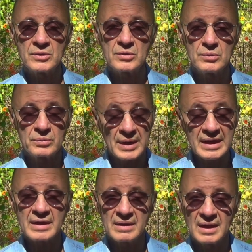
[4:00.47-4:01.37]
to
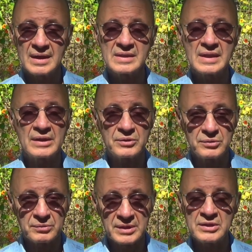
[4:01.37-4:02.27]
recognize that
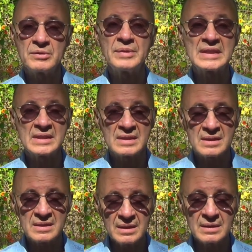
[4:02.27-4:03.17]
you need to be
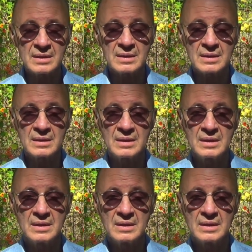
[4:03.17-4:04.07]
still
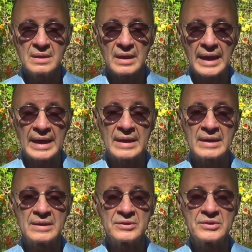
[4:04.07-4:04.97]

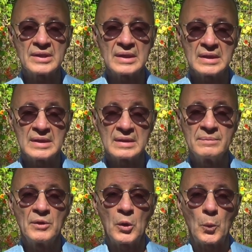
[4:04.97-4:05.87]
and
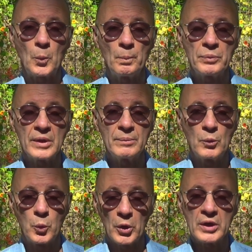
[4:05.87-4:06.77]
uh,
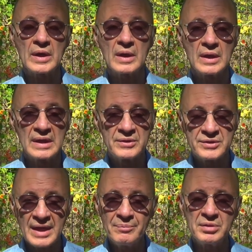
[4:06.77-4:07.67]
work
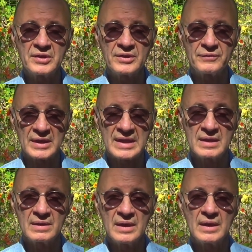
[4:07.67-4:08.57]

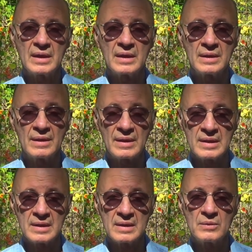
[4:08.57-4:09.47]
contemplatively in
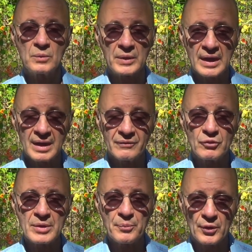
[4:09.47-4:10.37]
the
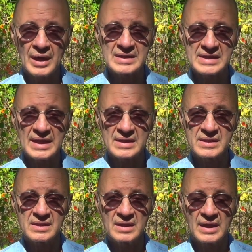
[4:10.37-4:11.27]
recovery
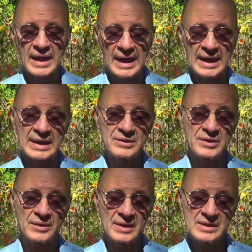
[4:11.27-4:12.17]
process. And
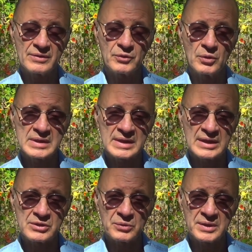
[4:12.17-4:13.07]
this, of course,
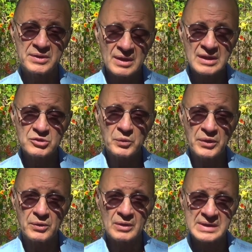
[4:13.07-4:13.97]
gets you in touch
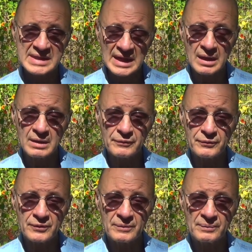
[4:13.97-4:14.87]
with
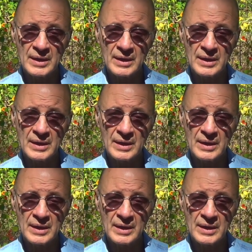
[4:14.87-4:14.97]
yourself